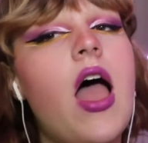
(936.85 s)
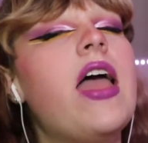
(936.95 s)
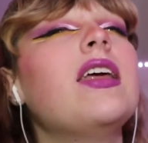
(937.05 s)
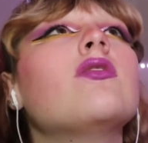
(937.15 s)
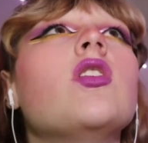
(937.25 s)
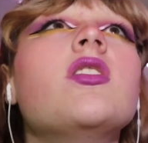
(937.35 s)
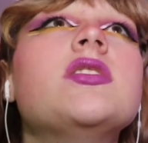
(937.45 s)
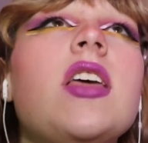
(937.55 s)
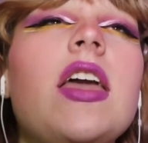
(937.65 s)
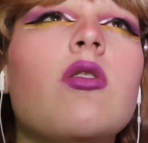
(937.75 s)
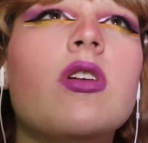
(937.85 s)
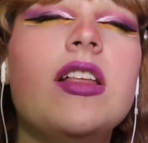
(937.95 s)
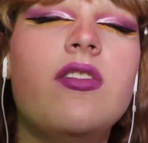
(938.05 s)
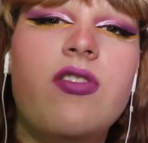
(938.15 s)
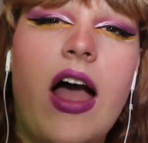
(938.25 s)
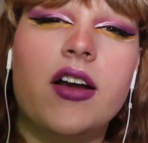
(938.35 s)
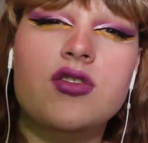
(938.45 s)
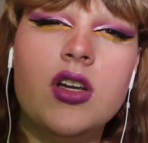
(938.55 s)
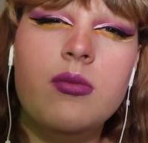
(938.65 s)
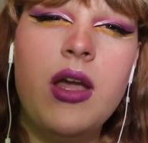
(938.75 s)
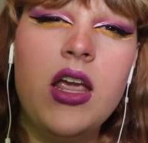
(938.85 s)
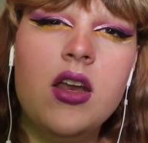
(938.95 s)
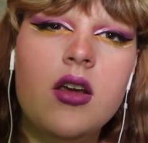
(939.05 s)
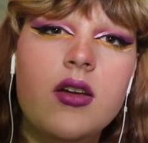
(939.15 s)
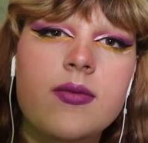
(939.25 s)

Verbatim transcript: And it looks like really factory made.